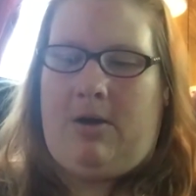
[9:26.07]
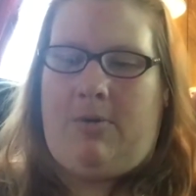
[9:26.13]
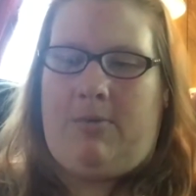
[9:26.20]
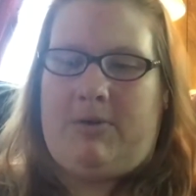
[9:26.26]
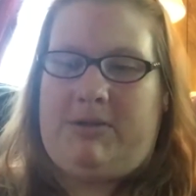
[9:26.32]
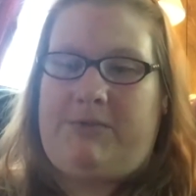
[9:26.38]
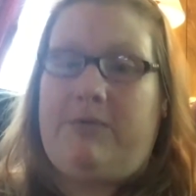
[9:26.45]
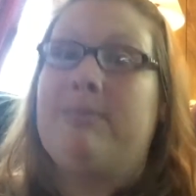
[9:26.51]

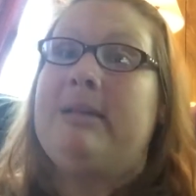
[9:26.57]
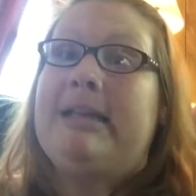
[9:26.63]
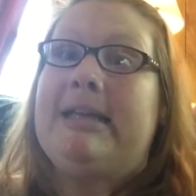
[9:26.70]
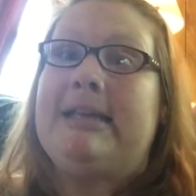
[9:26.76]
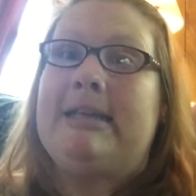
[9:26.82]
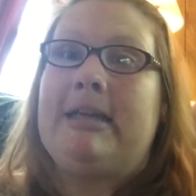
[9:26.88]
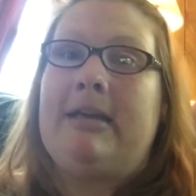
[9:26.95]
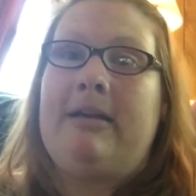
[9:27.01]
was from
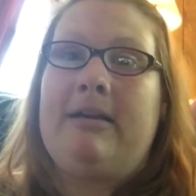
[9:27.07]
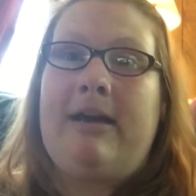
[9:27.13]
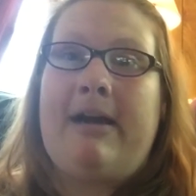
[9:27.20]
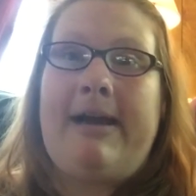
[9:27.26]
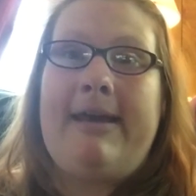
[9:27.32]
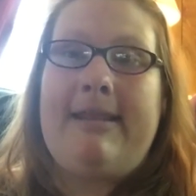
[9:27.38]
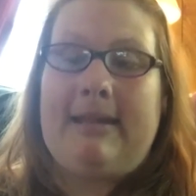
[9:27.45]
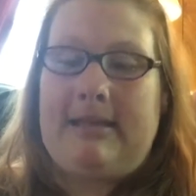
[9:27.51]
Lindy.
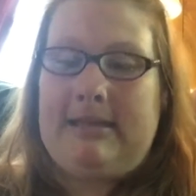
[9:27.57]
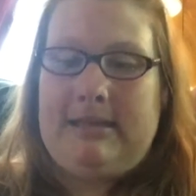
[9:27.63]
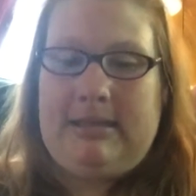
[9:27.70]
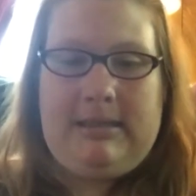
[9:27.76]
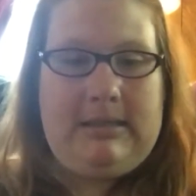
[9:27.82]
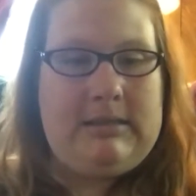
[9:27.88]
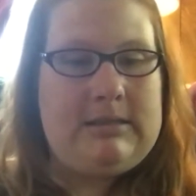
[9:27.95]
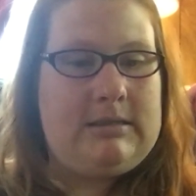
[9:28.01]
Hi,
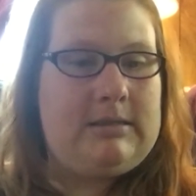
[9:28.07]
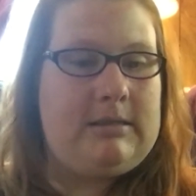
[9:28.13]
Lindy.